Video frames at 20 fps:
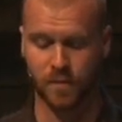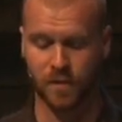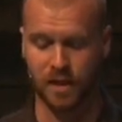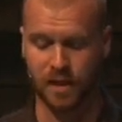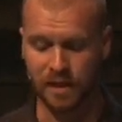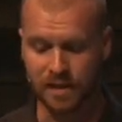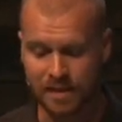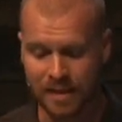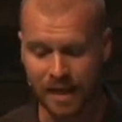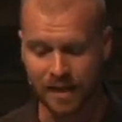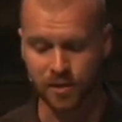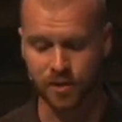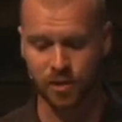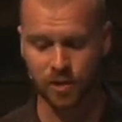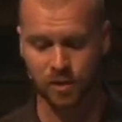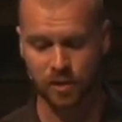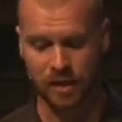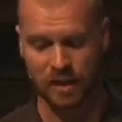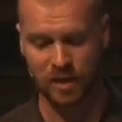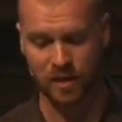the
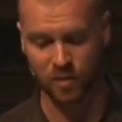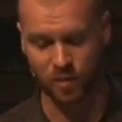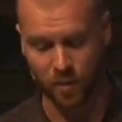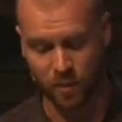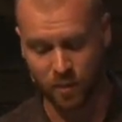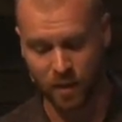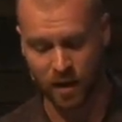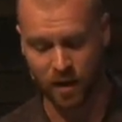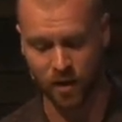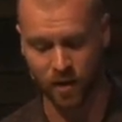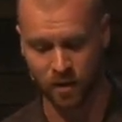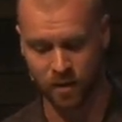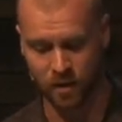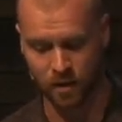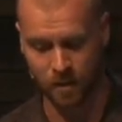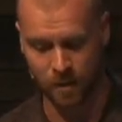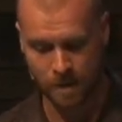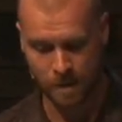intentional and the prepared.